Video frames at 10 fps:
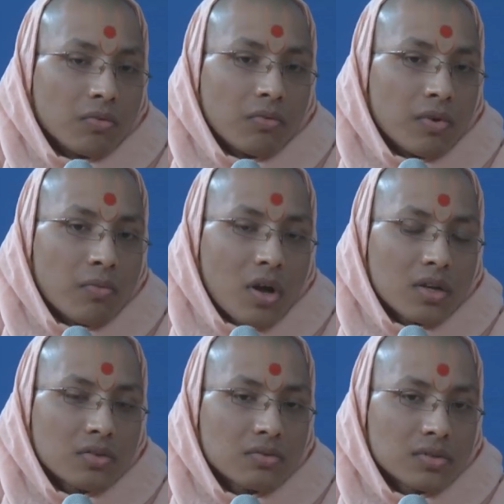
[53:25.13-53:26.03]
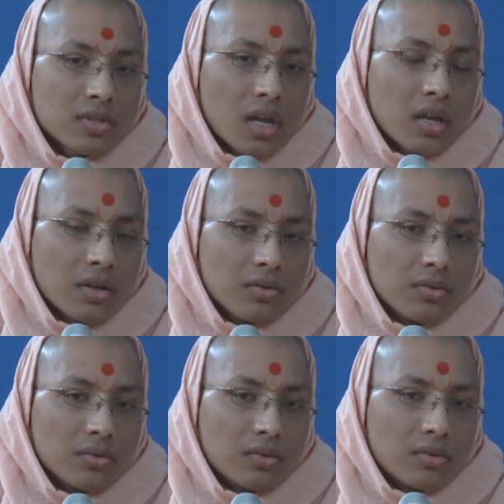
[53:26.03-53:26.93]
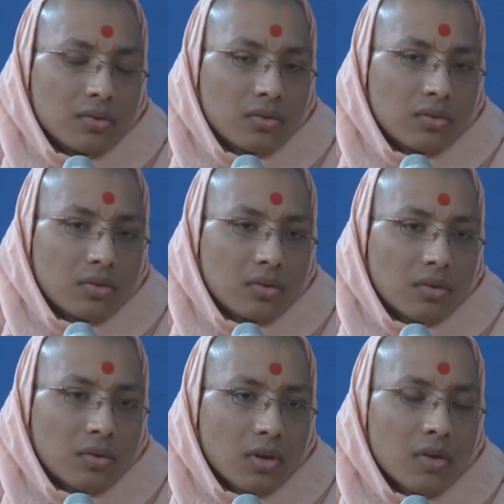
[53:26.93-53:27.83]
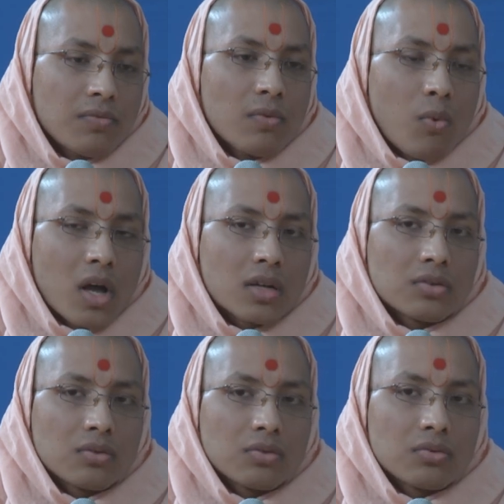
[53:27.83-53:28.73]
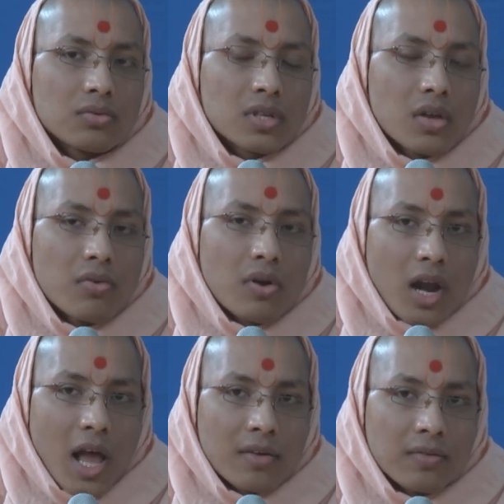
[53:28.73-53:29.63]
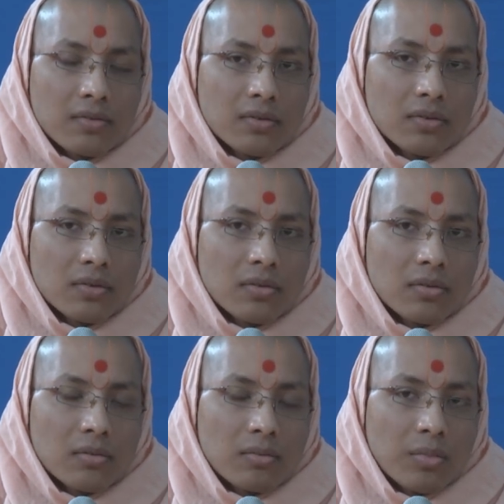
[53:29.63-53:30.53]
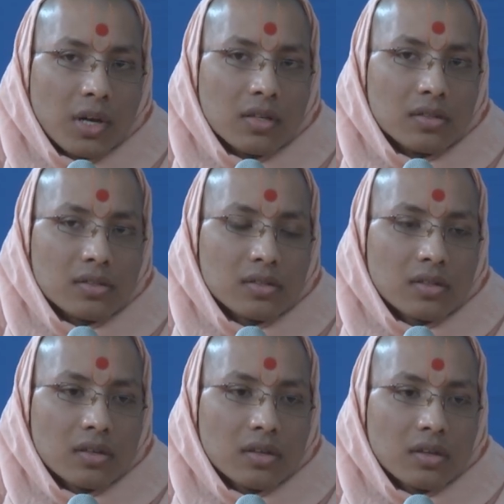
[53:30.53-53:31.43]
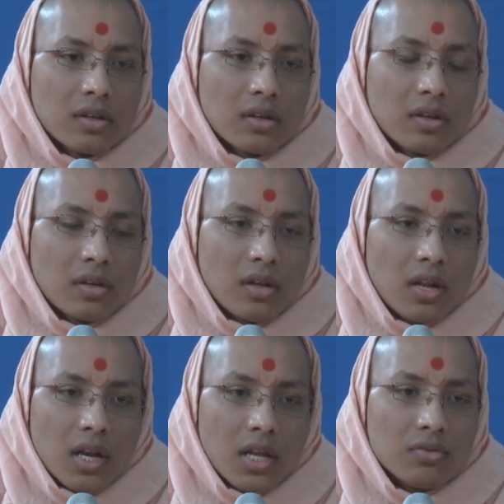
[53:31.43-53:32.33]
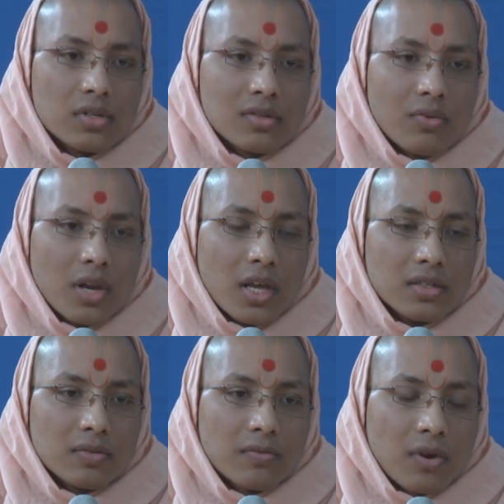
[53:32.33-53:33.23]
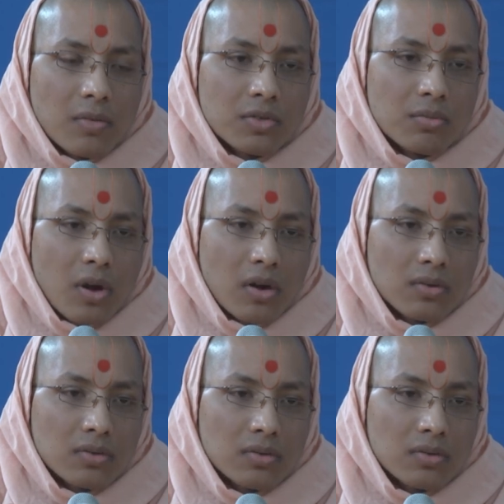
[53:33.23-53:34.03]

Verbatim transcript: we want to save you. If you want to save your life, please leave this village from tomorrow.